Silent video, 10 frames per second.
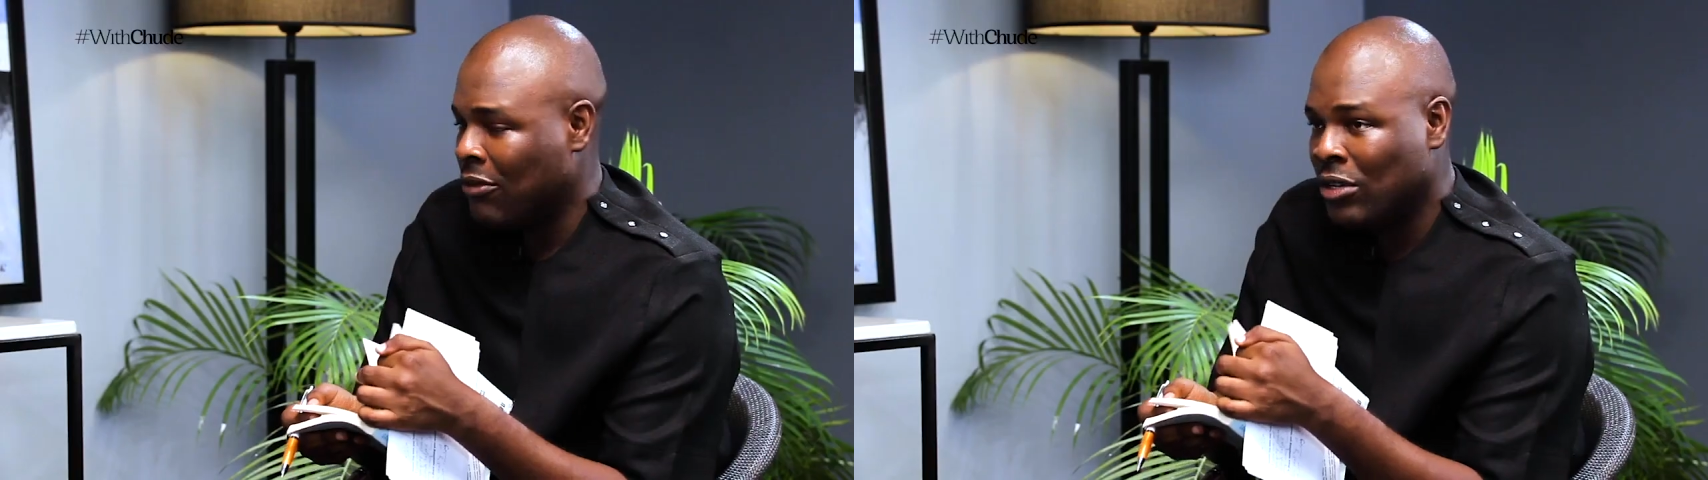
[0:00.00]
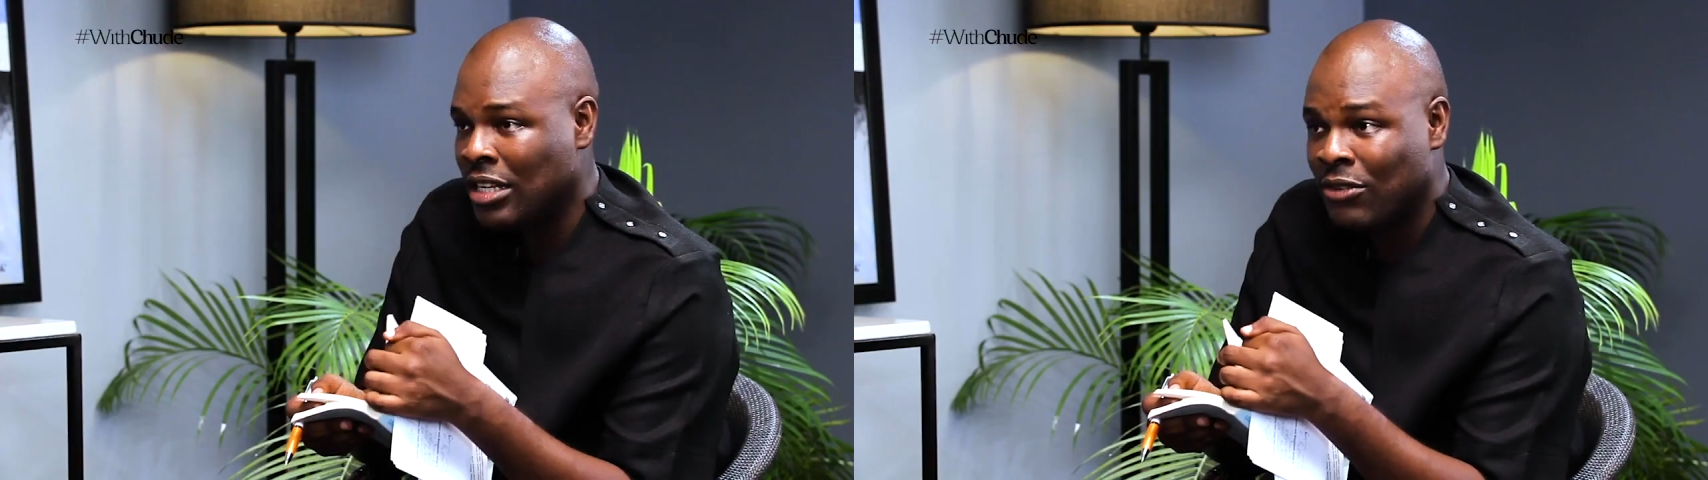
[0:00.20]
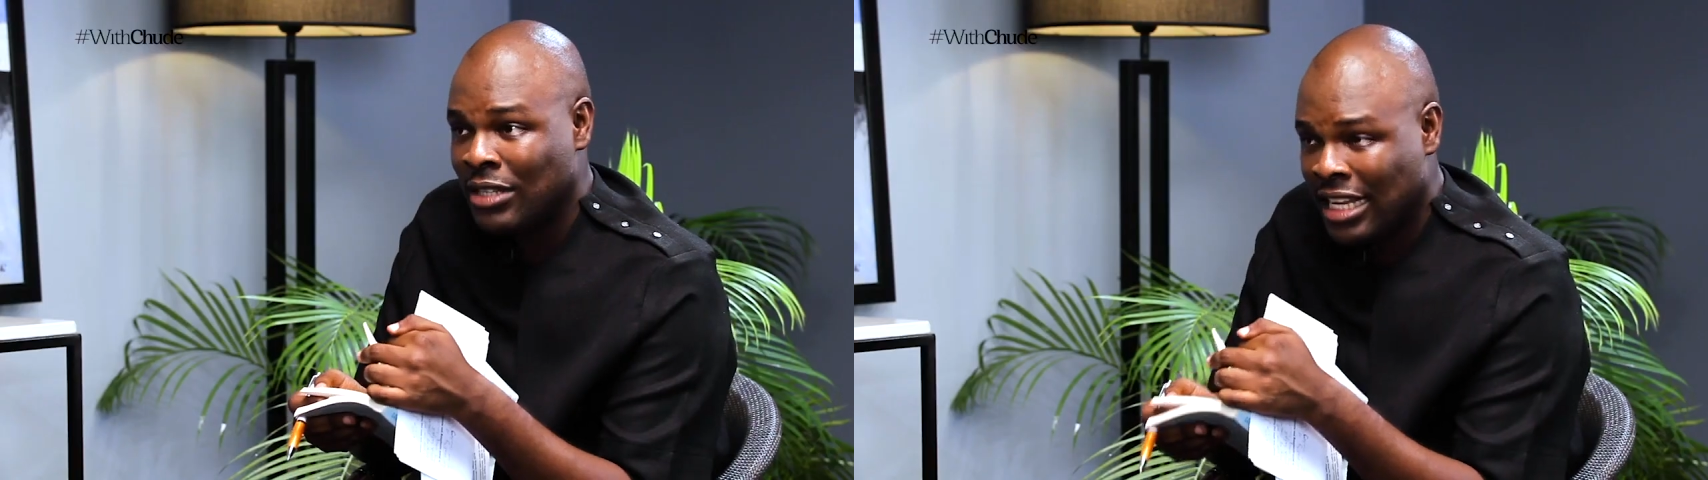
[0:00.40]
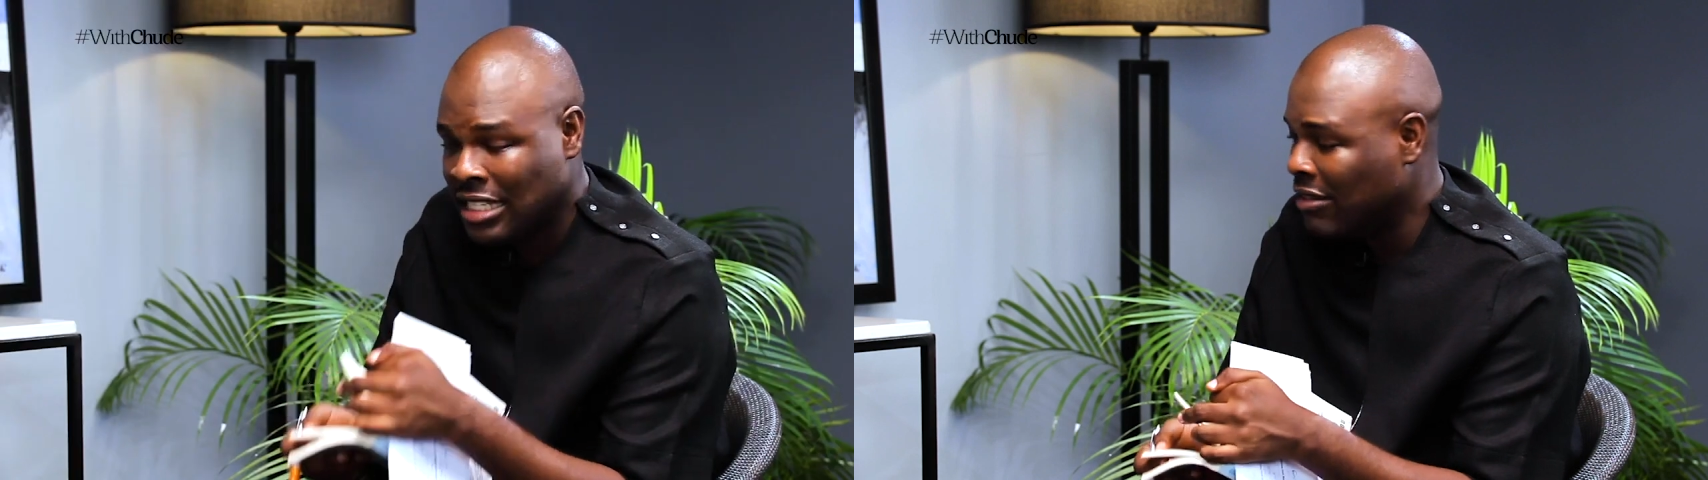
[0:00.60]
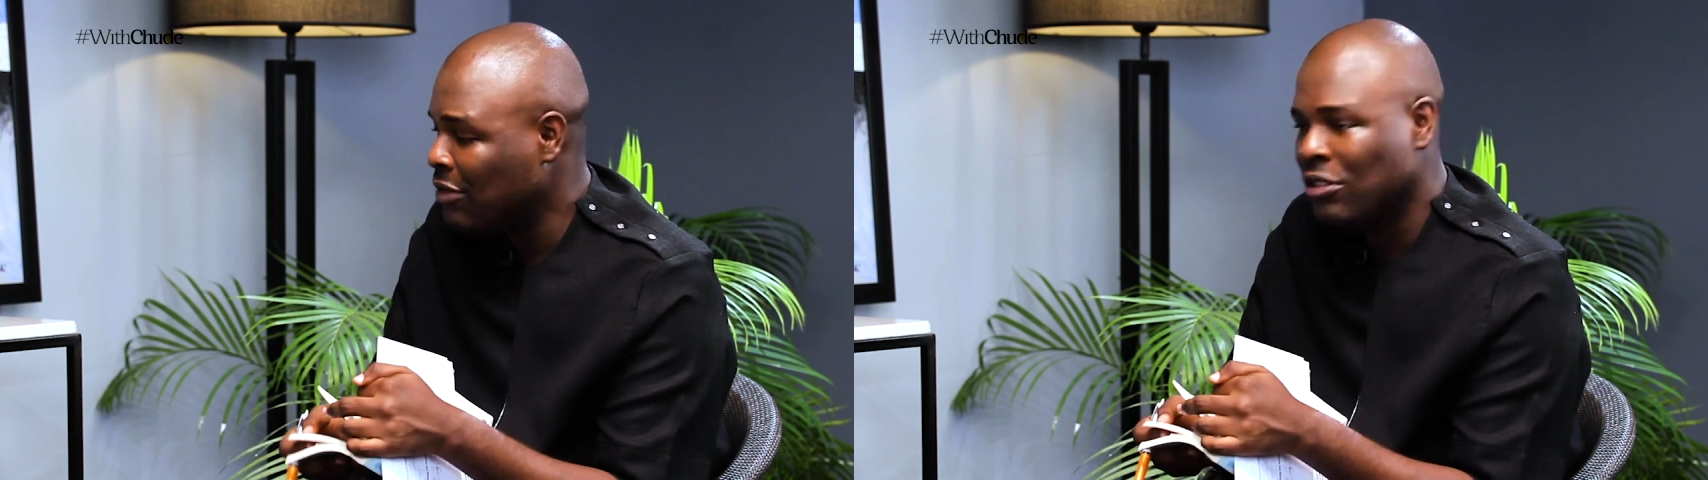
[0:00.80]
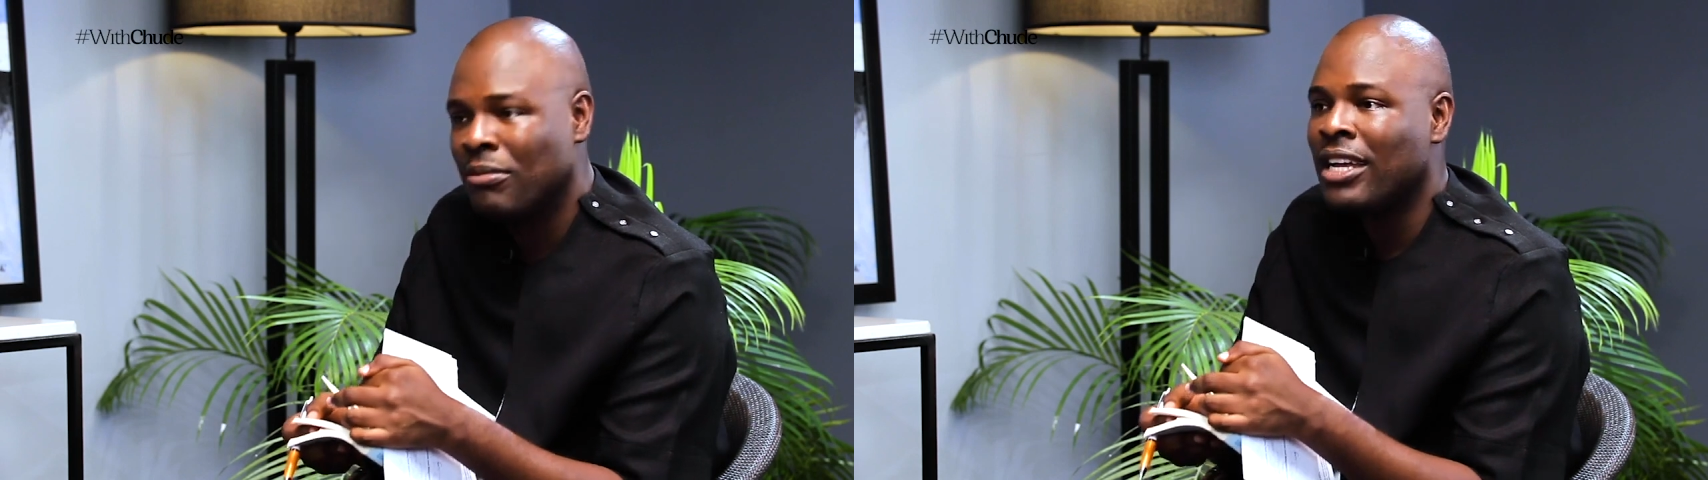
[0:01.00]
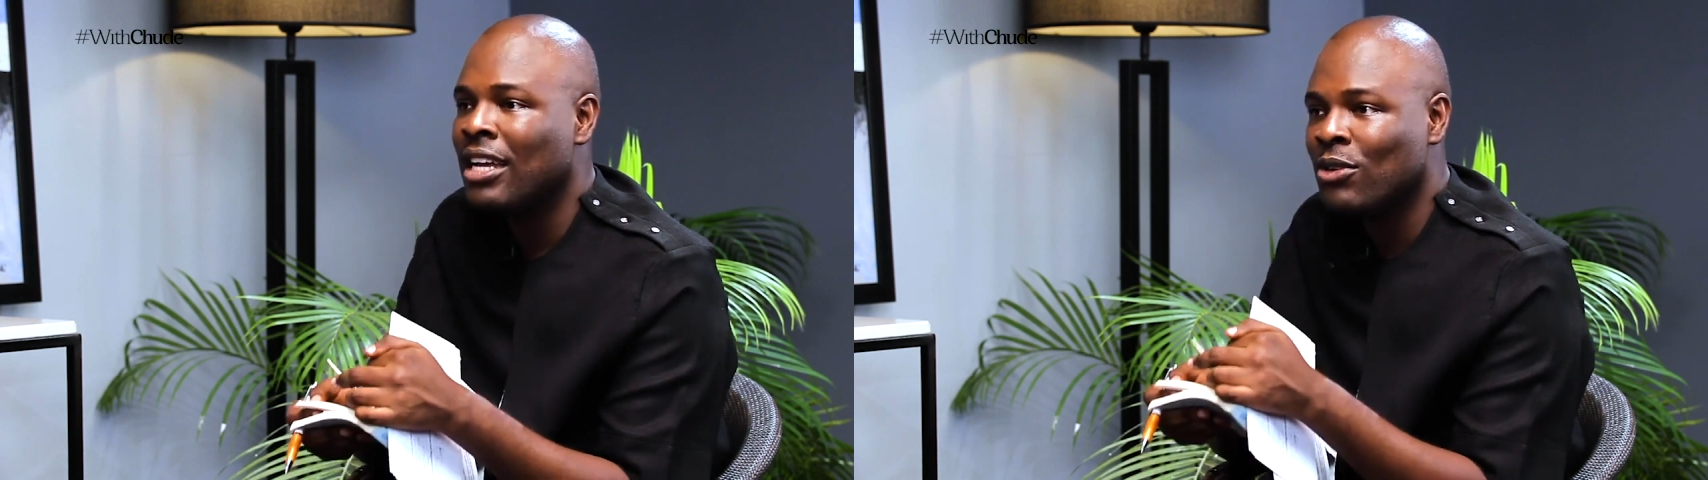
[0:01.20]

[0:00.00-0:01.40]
even Nigerian filmmakers,